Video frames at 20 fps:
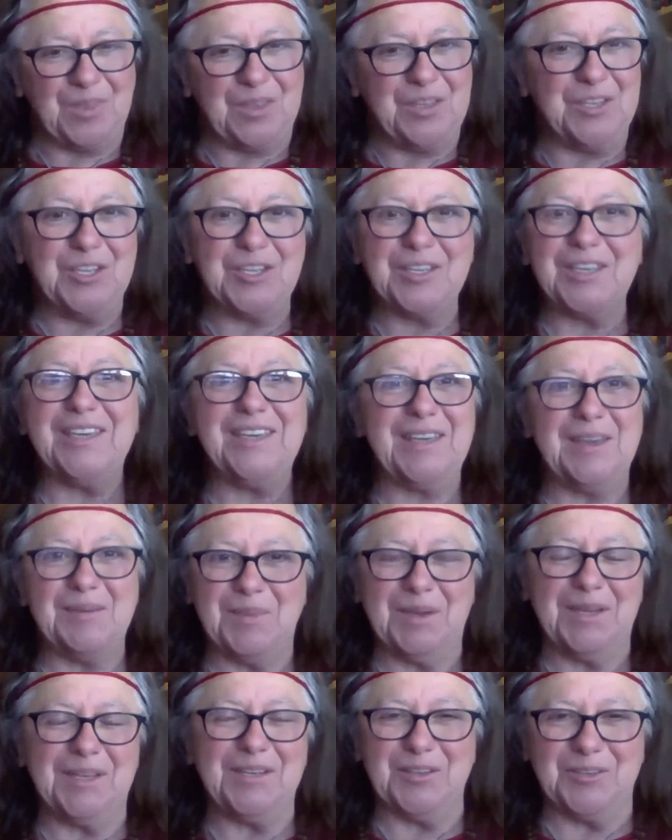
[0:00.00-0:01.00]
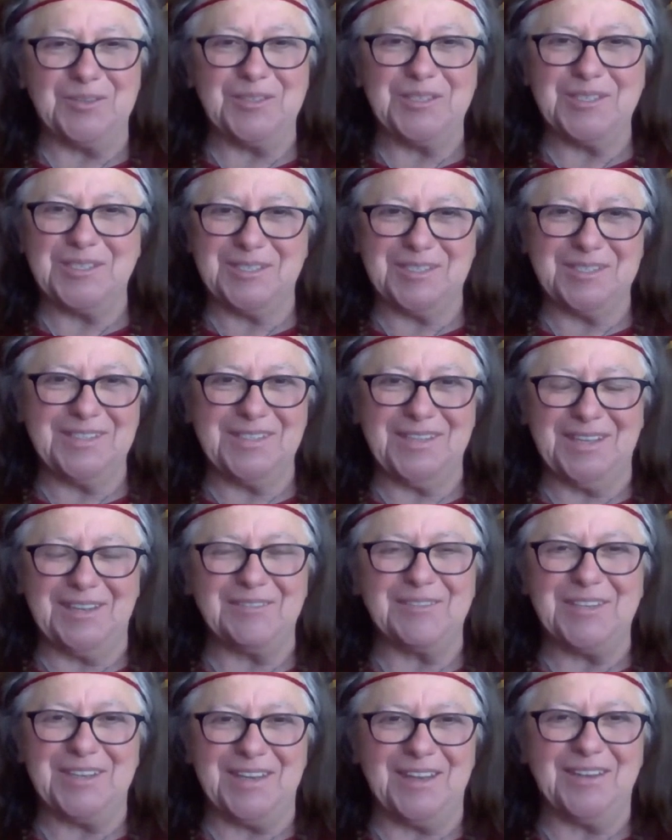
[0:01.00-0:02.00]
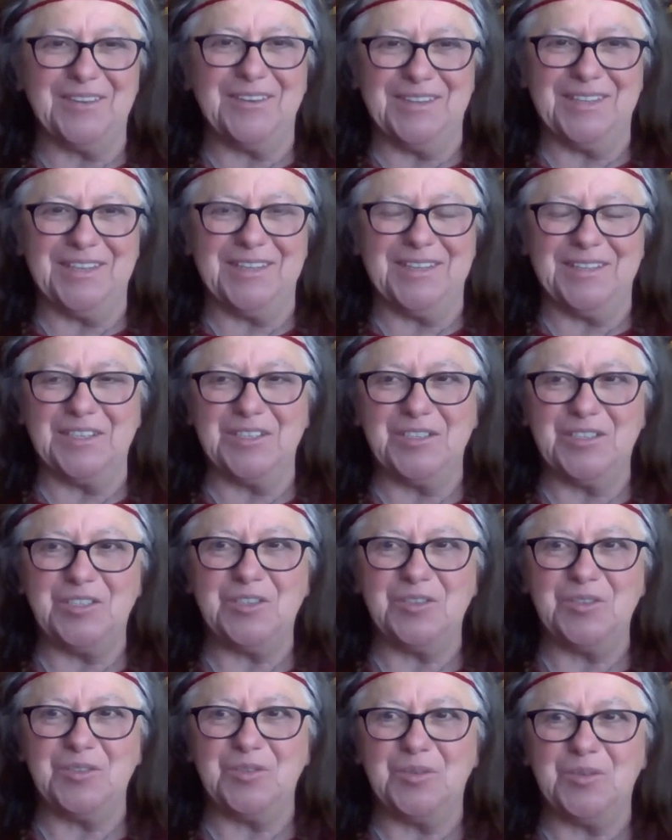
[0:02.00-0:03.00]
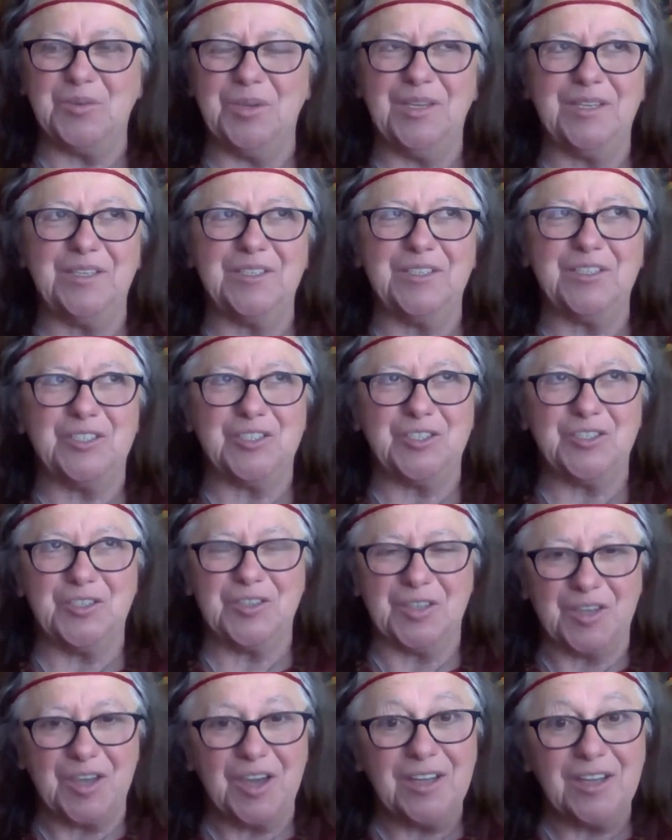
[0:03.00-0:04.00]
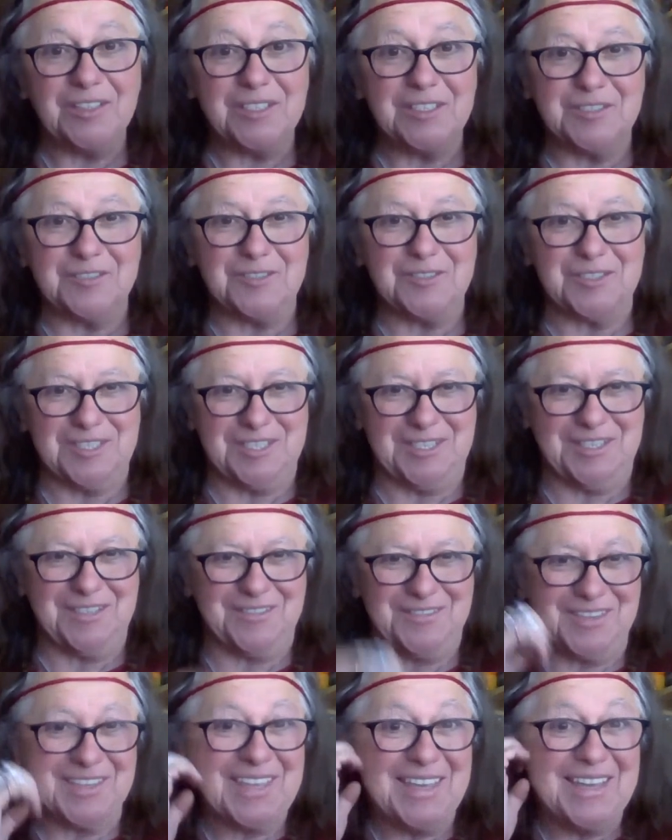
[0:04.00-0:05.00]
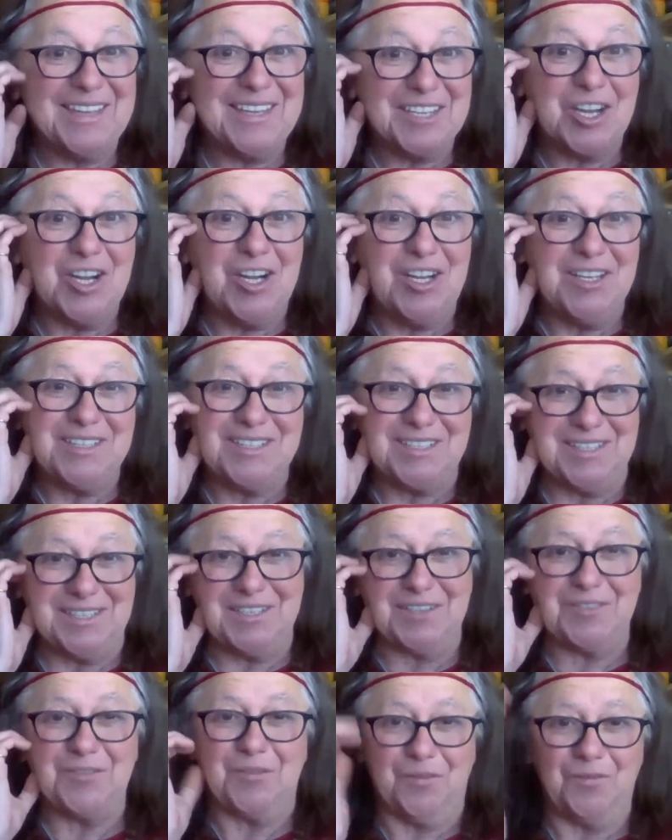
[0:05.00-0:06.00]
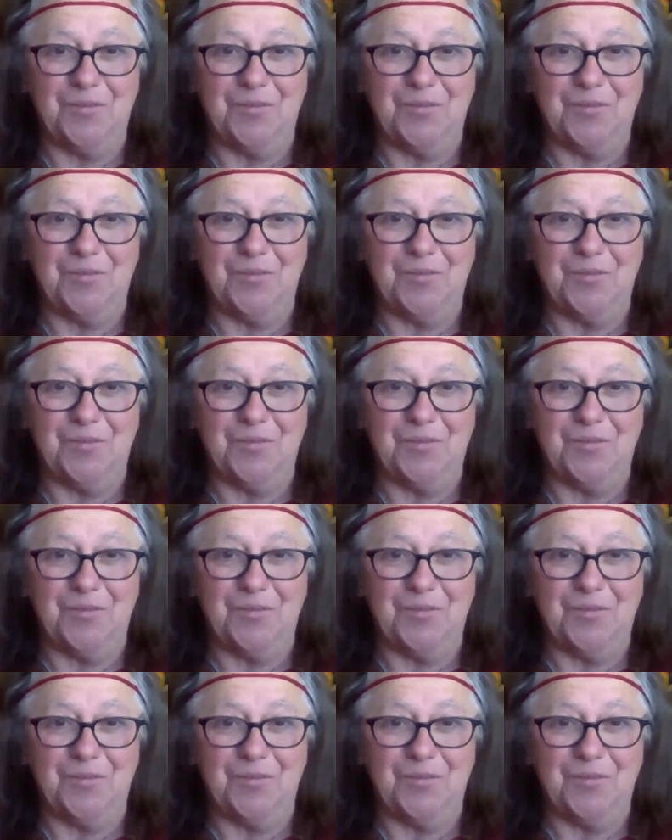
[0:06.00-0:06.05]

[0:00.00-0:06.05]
looking at my notes every now and then to ensure the continuity of the content